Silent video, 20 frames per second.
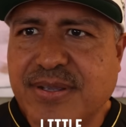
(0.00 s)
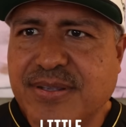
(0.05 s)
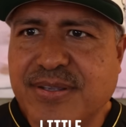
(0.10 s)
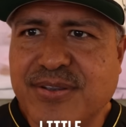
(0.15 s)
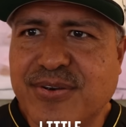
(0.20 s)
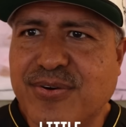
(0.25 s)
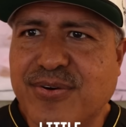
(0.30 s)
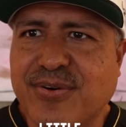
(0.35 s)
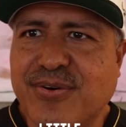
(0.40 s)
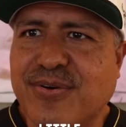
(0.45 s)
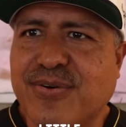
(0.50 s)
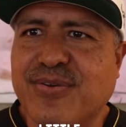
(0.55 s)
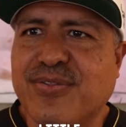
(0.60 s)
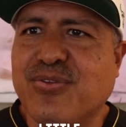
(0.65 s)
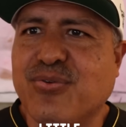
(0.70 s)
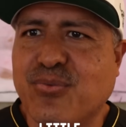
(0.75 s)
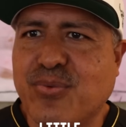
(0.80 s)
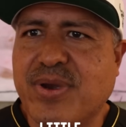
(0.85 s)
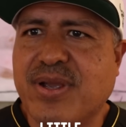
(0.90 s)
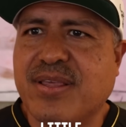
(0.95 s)
you know,
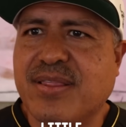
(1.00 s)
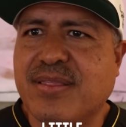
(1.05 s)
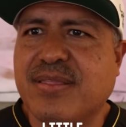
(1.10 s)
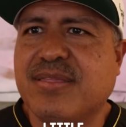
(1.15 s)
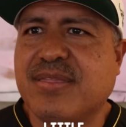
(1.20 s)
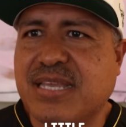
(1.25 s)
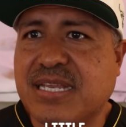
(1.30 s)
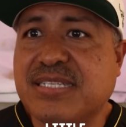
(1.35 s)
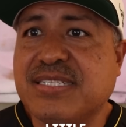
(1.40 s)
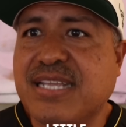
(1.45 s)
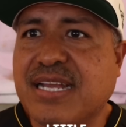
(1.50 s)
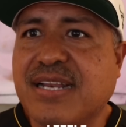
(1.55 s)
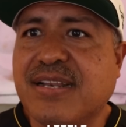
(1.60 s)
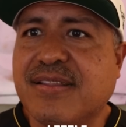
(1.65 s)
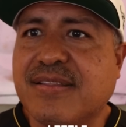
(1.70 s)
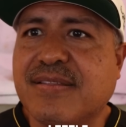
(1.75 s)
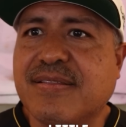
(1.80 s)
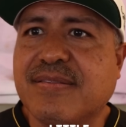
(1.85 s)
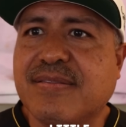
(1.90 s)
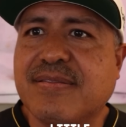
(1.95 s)
the way things that
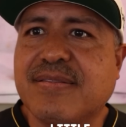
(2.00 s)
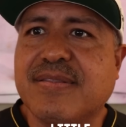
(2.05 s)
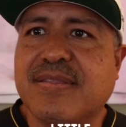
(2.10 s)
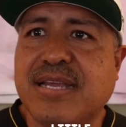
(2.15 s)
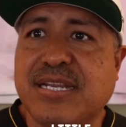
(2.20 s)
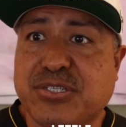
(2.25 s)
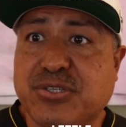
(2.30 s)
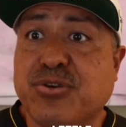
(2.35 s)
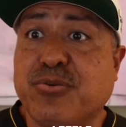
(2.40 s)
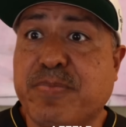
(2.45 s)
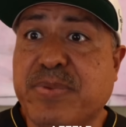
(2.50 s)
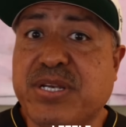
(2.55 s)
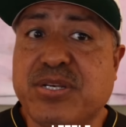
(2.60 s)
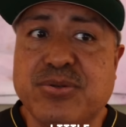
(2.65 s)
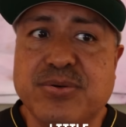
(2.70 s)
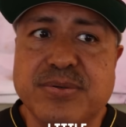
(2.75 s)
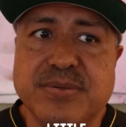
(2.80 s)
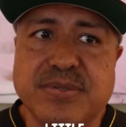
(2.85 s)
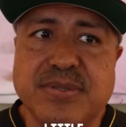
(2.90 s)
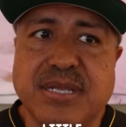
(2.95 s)
should
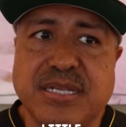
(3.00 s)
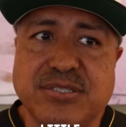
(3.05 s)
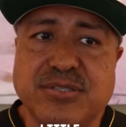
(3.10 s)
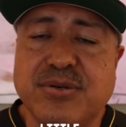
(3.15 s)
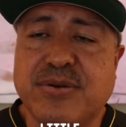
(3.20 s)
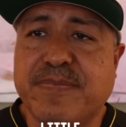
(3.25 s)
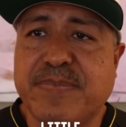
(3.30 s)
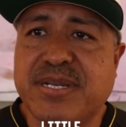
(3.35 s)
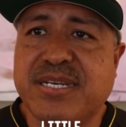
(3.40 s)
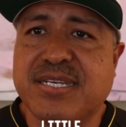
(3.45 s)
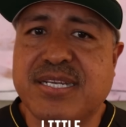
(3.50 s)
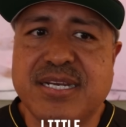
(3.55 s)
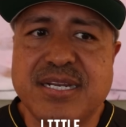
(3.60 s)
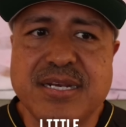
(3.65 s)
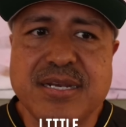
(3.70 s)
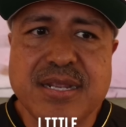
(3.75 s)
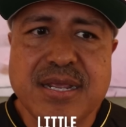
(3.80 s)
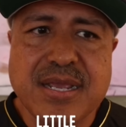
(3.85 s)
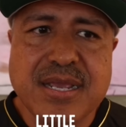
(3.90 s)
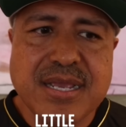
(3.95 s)
have been done,